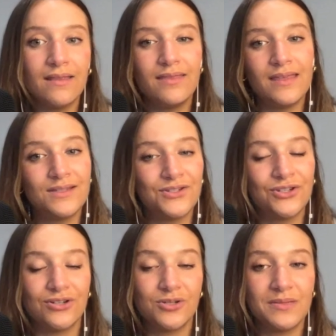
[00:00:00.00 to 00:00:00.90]
this
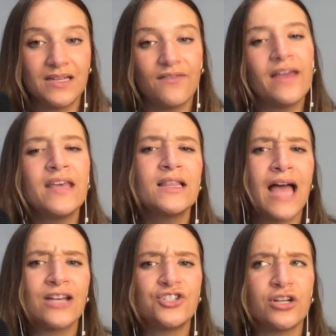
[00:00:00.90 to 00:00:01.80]
year should be tough. I think
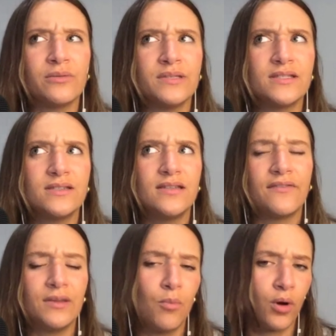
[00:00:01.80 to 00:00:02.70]
last year it was
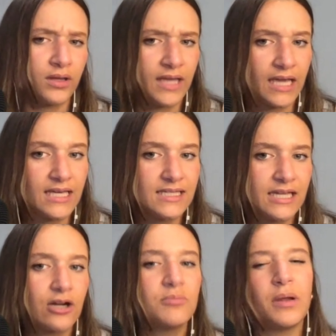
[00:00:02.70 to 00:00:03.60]
definitely more Yankees
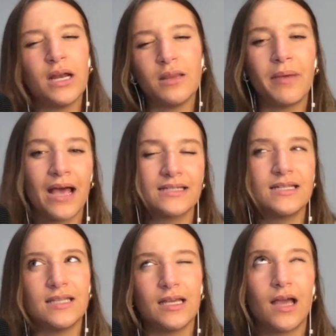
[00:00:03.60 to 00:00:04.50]
geared, but in the past
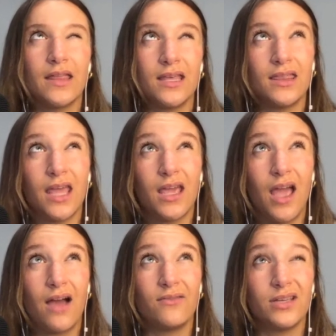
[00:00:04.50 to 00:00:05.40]
it's like, I think they
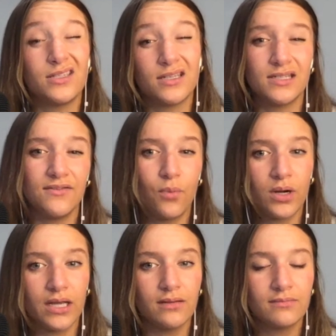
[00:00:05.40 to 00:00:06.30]
have like
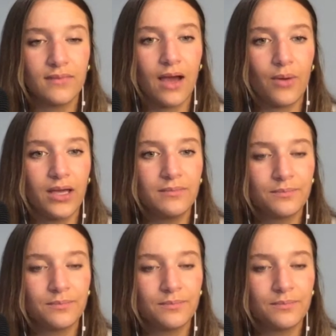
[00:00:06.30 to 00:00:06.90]
60-40 that way